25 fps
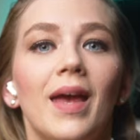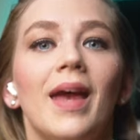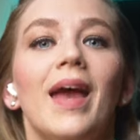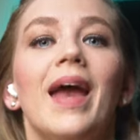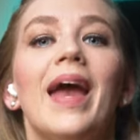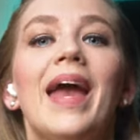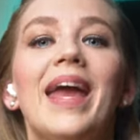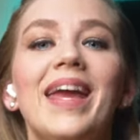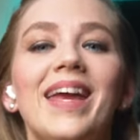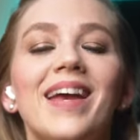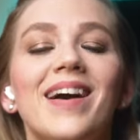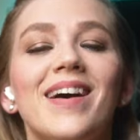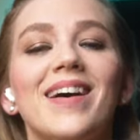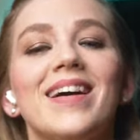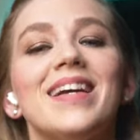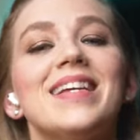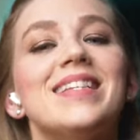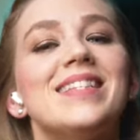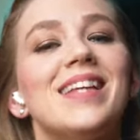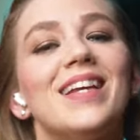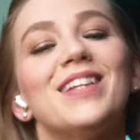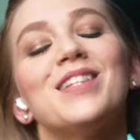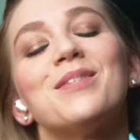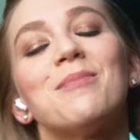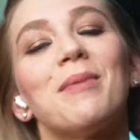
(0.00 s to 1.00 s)
Hey guys,
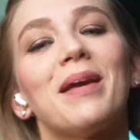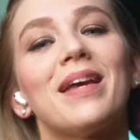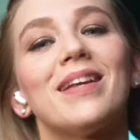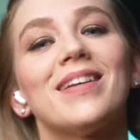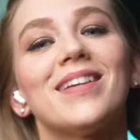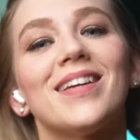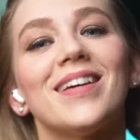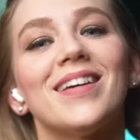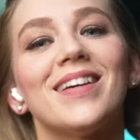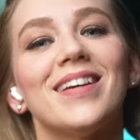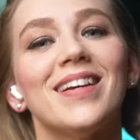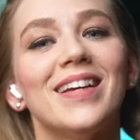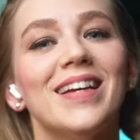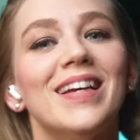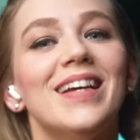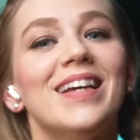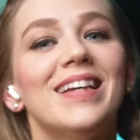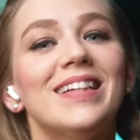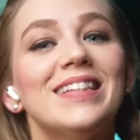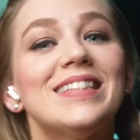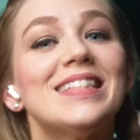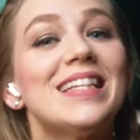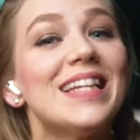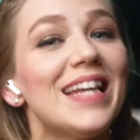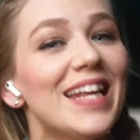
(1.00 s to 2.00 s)
it's Amanda.
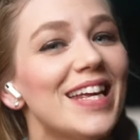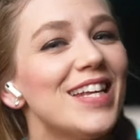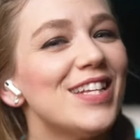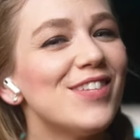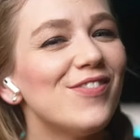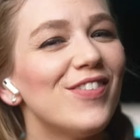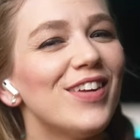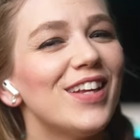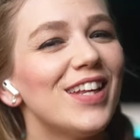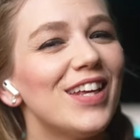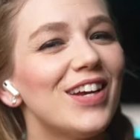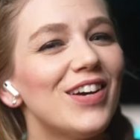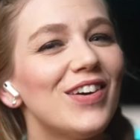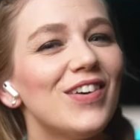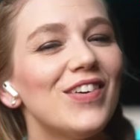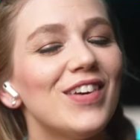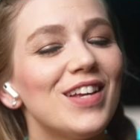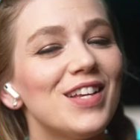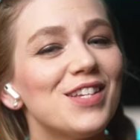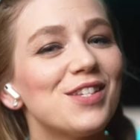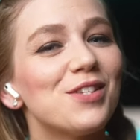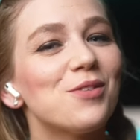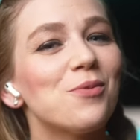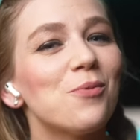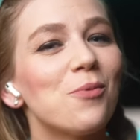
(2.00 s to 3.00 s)
Today's video
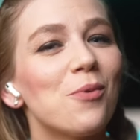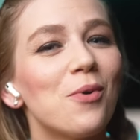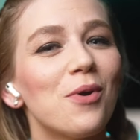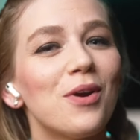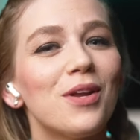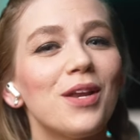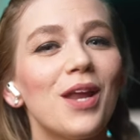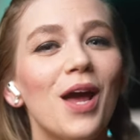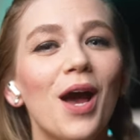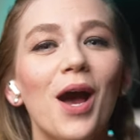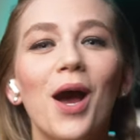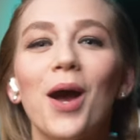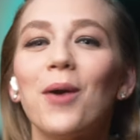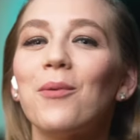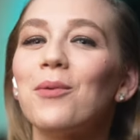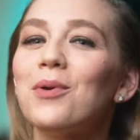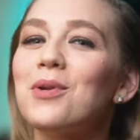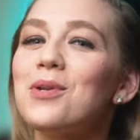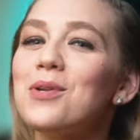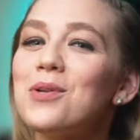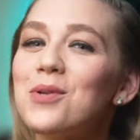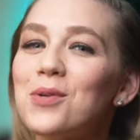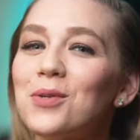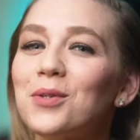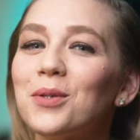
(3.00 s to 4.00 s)
isn't one I would
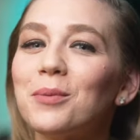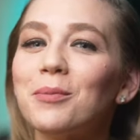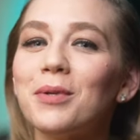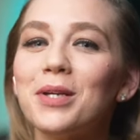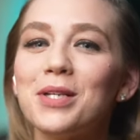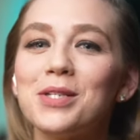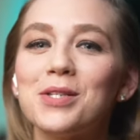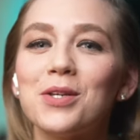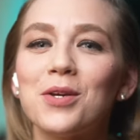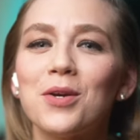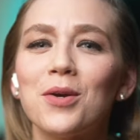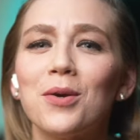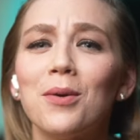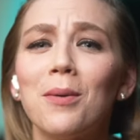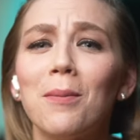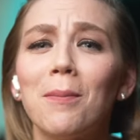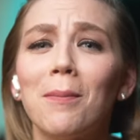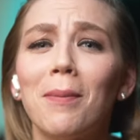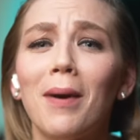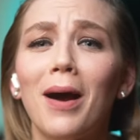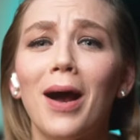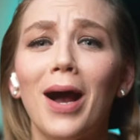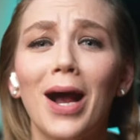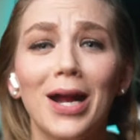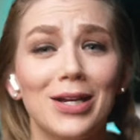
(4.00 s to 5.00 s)
normally do,
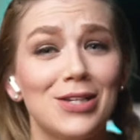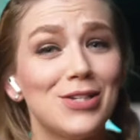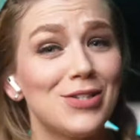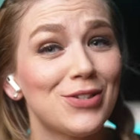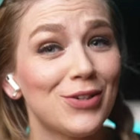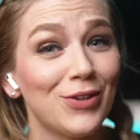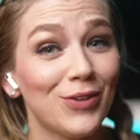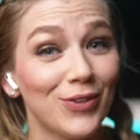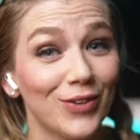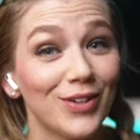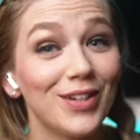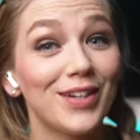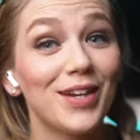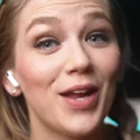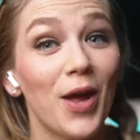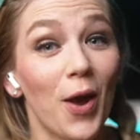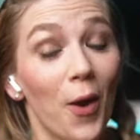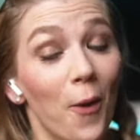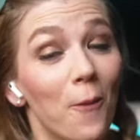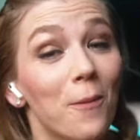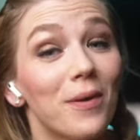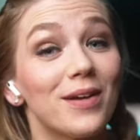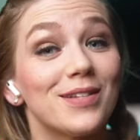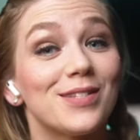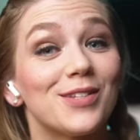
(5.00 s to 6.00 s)
but I just couldn't
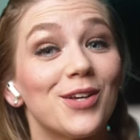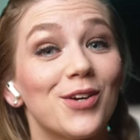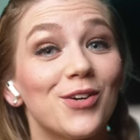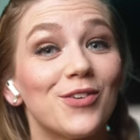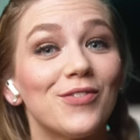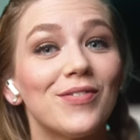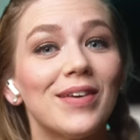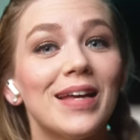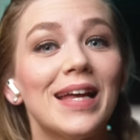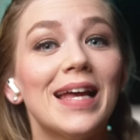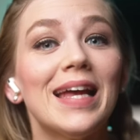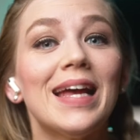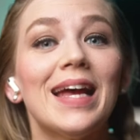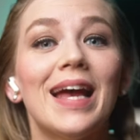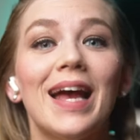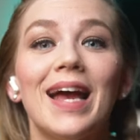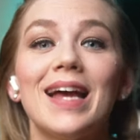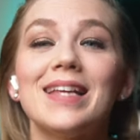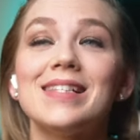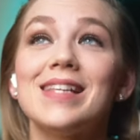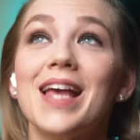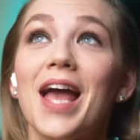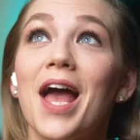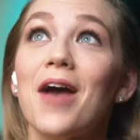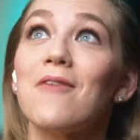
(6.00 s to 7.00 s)
help myself
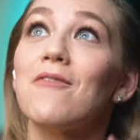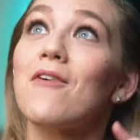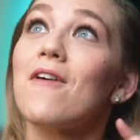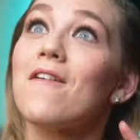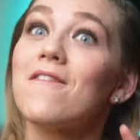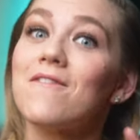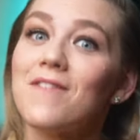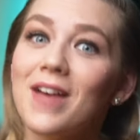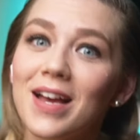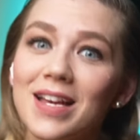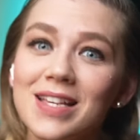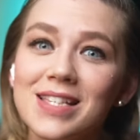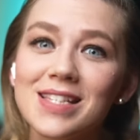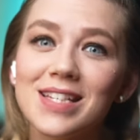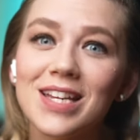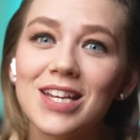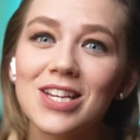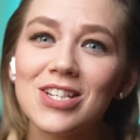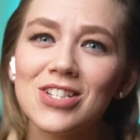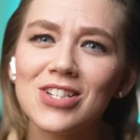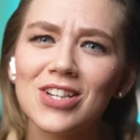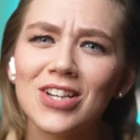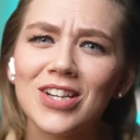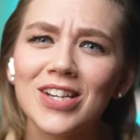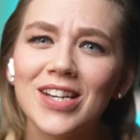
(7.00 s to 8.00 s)
as I have a
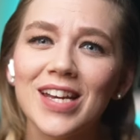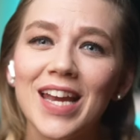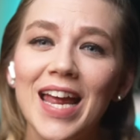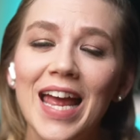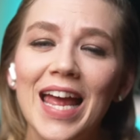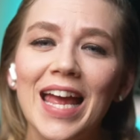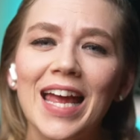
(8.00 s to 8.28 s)
fascination